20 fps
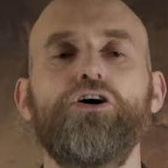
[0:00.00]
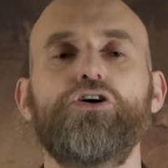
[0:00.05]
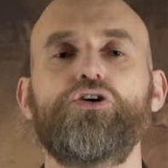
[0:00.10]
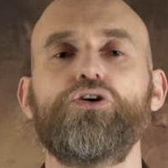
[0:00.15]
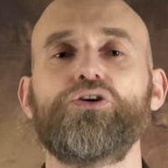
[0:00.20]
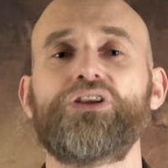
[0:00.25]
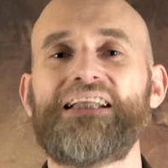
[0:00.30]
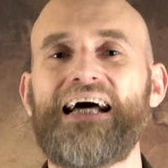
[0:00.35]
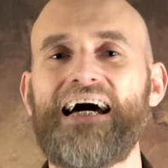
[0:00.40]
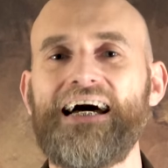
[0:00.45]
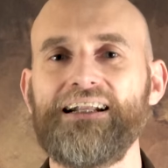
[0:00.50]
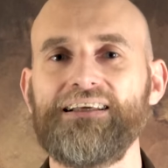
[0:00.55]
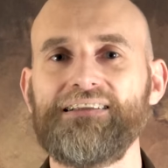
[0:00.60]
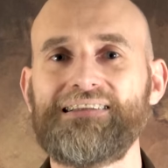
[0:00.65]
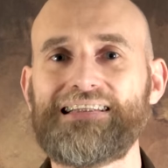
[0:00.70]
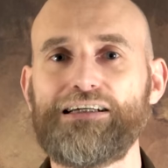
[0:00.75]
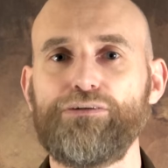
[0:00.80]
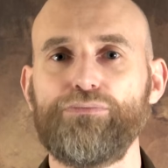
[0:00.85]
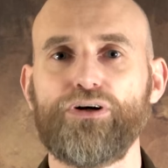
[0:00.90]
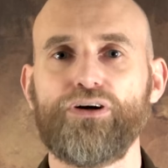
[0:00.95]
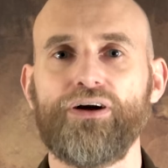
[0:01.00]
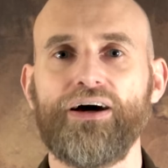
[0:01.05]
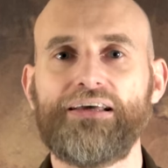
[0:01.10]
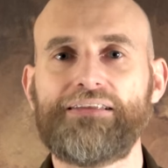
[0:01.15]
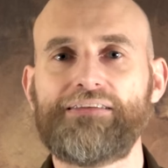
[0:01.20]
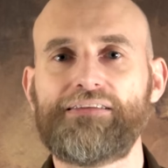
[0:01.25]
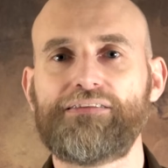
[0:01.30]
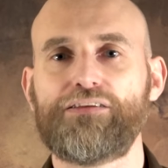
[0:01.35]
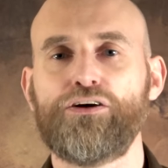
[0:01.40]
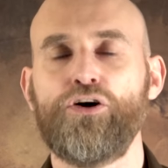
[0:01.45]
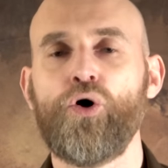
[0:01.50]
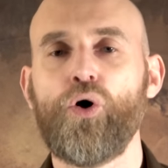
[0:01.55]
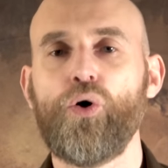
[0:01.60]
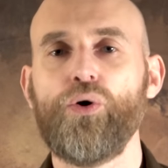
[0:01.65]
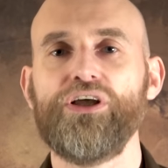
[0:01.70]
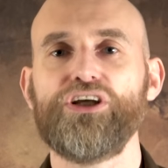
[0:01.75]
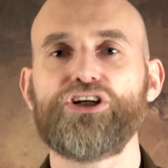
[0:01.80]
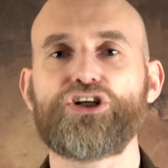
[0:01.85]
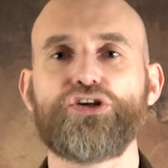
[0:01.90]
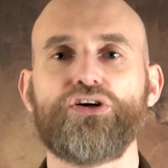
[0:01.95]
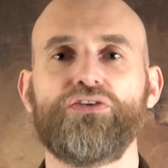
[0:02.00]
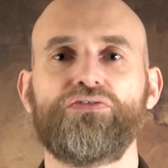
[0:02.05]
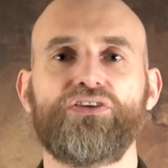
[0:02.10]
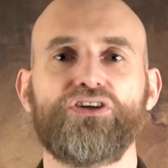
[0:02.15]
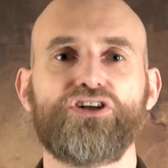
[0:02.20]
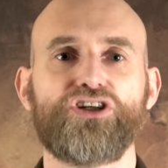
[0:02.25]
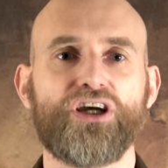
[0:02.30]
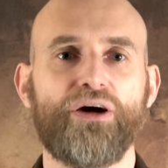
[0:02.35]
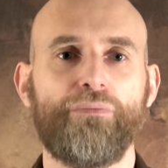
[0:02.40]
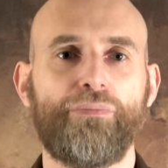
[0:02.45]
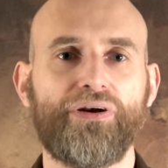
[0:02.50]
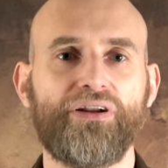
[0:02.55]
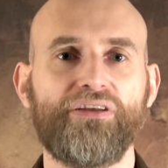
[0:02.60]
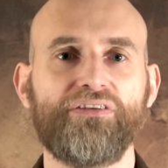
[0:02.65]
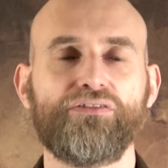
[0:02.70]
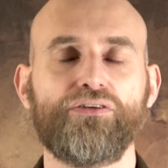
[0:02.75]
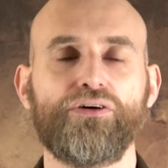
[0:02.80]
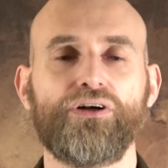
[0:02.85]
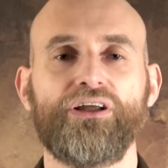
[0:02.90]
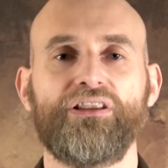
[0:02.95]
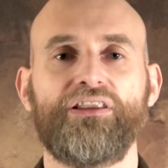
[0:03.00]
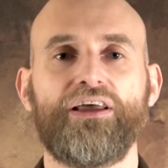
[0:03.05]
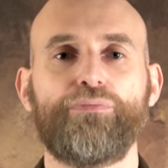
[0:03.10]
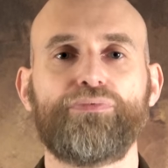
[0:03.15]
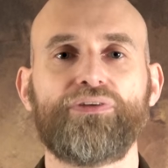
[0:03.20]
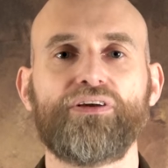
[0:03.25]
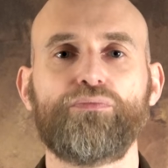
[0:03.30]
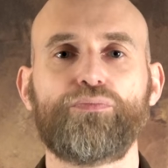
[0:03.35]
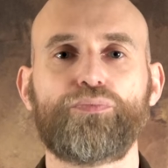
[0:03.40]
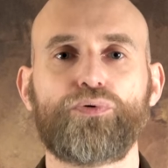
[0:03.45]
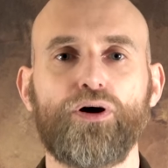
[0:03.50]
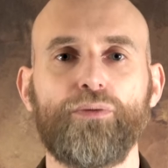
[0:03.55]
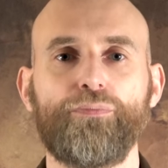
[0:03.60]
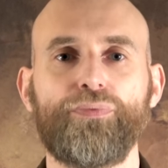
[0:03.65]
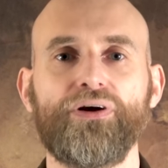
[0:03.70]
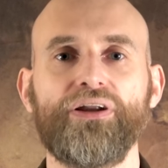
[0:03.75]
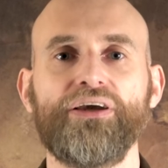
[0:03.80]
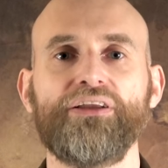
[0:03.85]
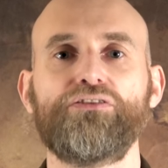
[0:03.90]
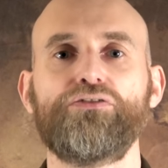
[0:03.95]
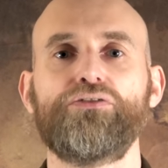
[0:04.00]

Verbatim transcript: Kotani summarizes the whole issue of the Japanese not adapting properly